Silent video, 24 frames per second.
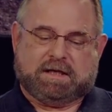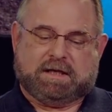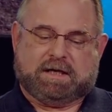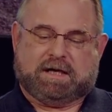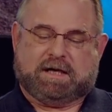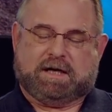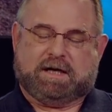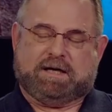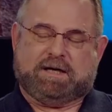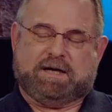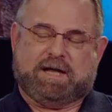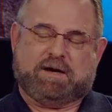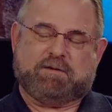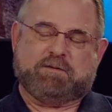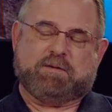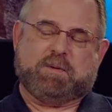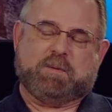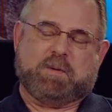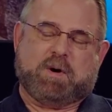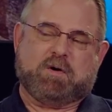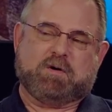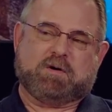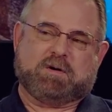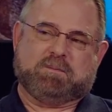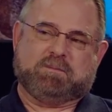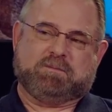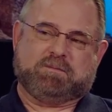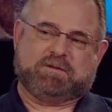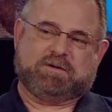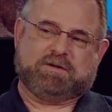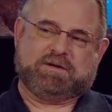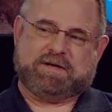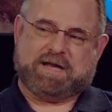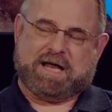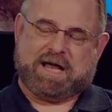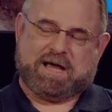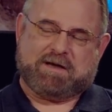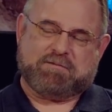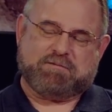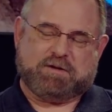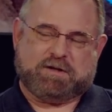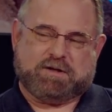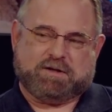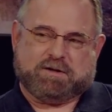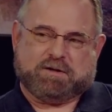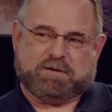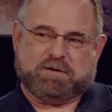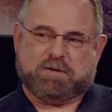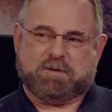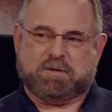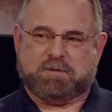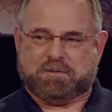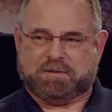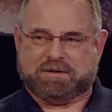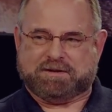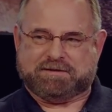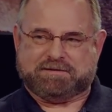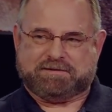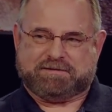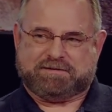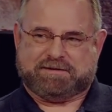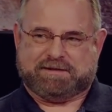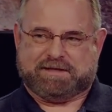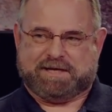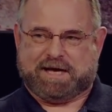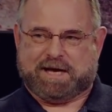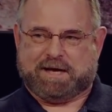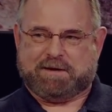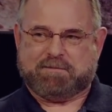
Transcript: Uh, Henry, welcome. Good to have you here with us today.